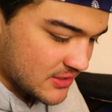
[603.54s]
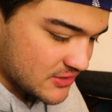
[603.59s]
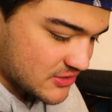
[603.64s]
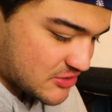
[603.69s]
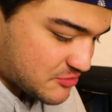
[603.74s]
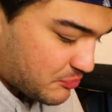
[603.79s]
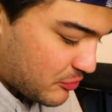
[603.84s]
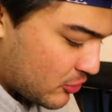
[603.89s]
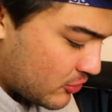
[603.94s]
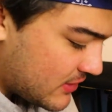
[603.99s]

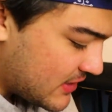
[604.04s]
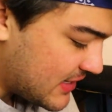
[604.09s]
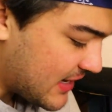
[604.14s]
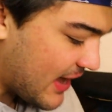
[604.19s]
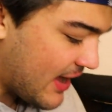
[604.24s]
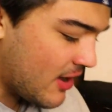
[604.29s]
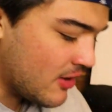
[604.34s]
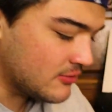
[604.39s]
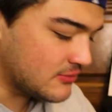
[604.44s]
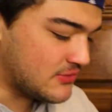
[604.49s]
spoon it
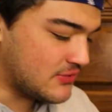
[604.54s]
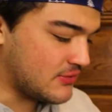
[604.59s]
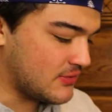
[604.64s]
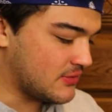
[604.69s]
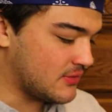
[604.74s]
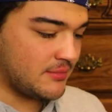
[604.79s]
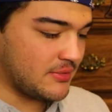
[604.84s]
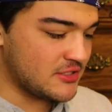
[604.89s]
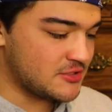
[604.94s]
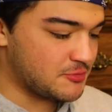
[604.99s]
out?
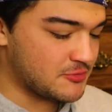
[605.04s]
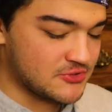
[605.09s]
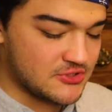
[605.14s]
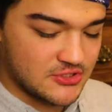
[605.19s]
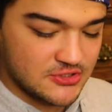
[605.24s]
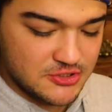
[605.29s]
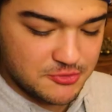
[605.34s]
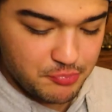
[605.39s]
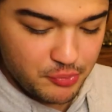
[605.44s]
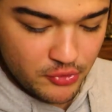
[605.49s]
Am I supposed
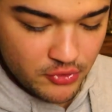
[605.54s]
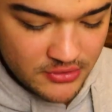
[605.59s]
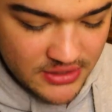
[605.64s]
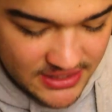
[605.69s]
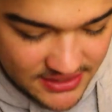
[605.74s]
to spoon